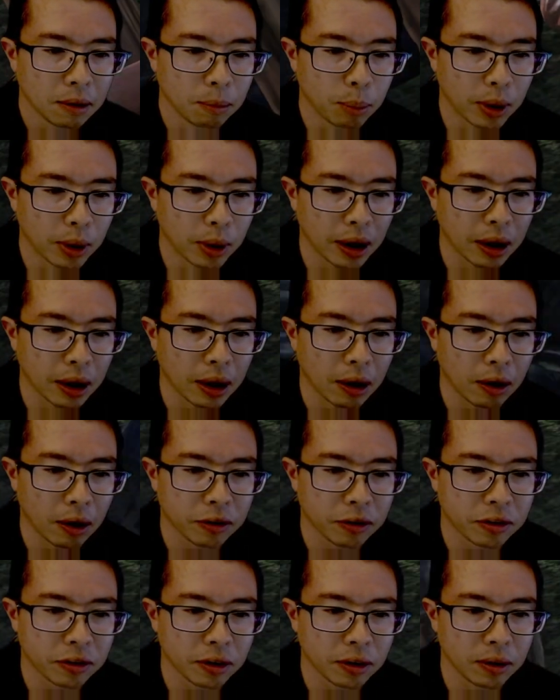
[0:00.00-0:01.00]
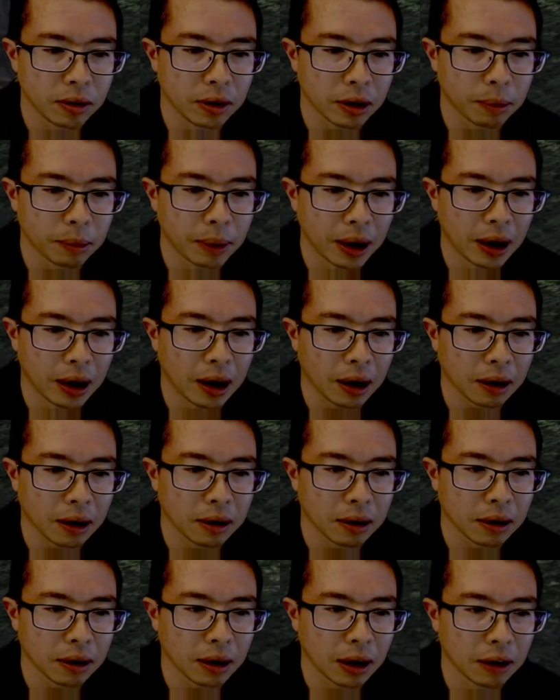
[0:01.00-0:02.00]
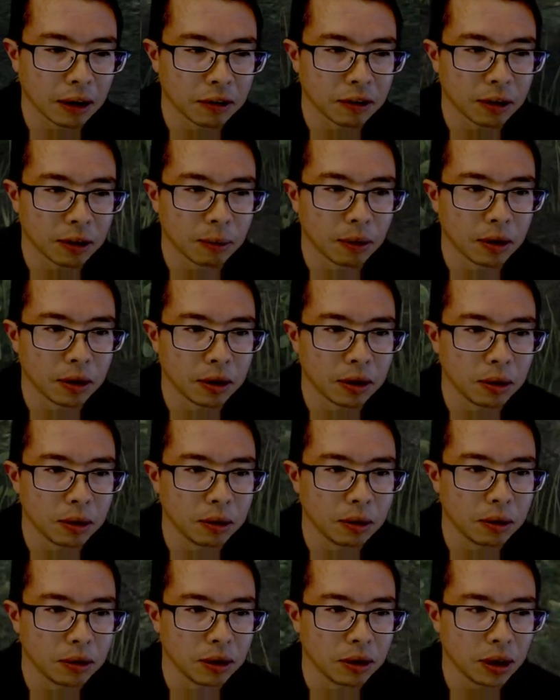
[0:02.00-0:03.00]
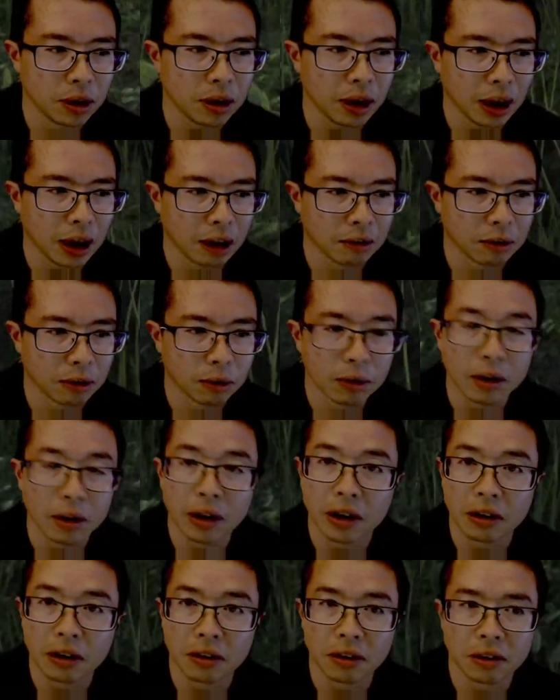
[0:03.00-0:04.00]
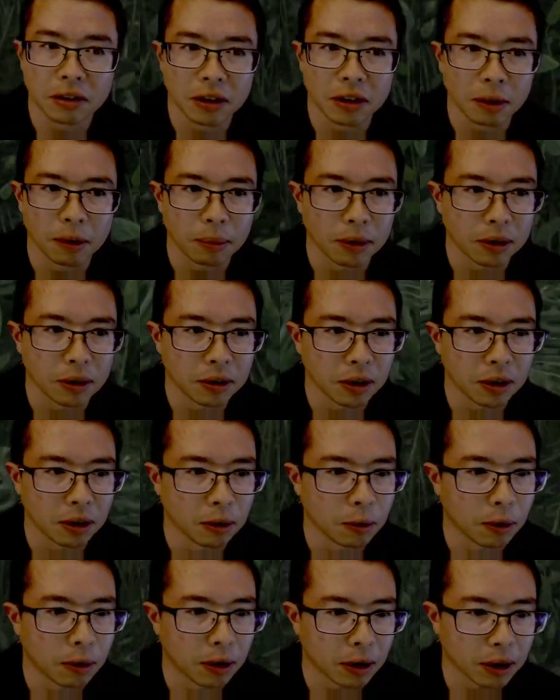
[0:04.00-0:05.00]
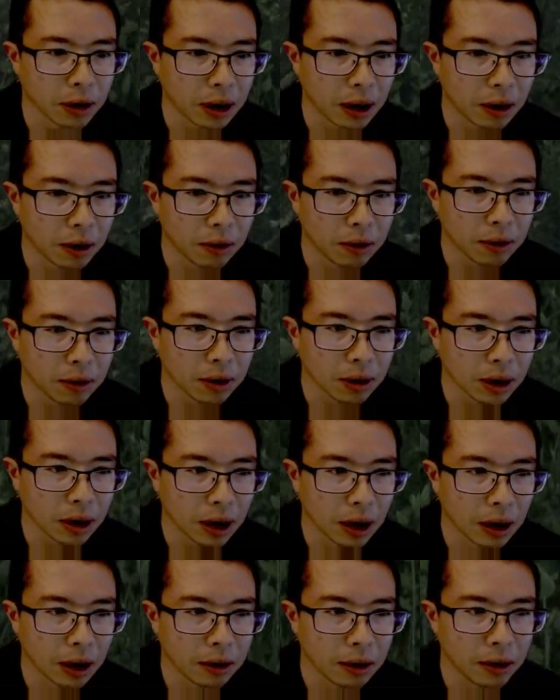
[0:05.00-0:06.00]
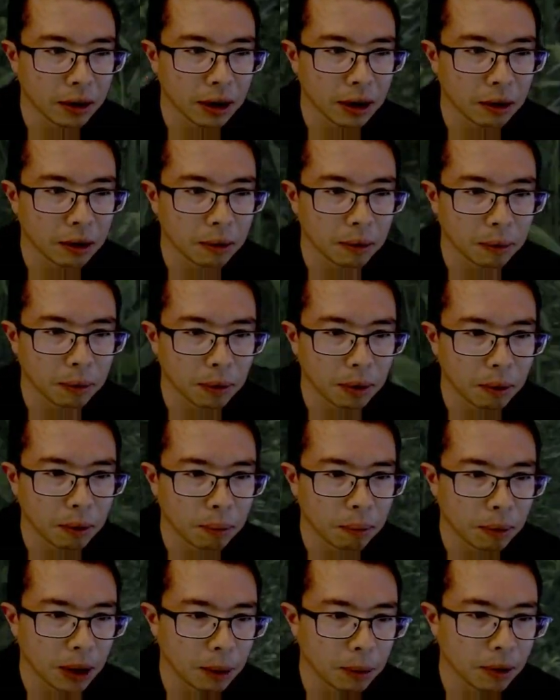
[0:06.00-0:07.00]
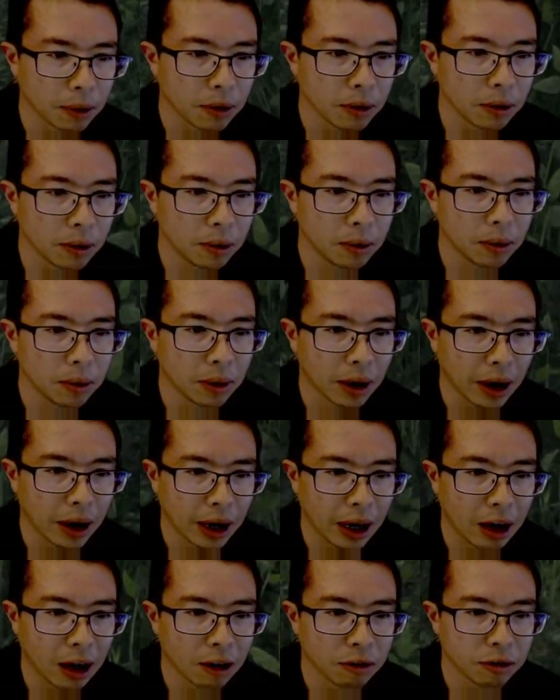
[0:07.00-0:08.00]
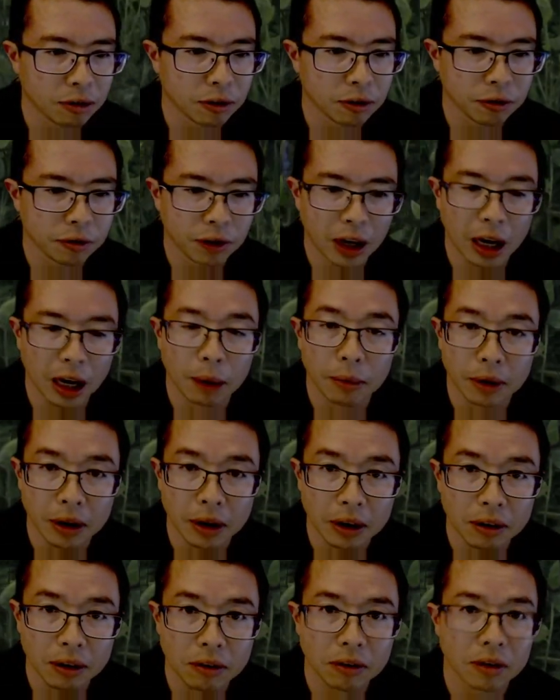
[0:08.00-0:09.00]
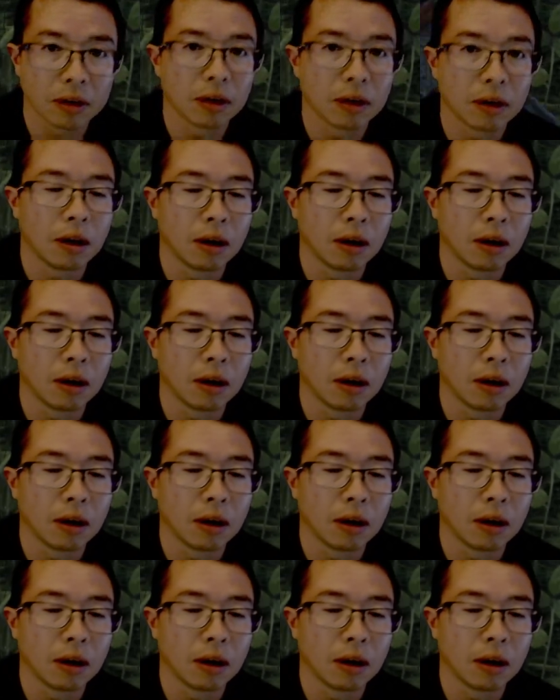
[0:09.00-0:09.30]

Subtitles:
But I also look back as someone who did have a relationship that didn't work out. And I look at people who have families,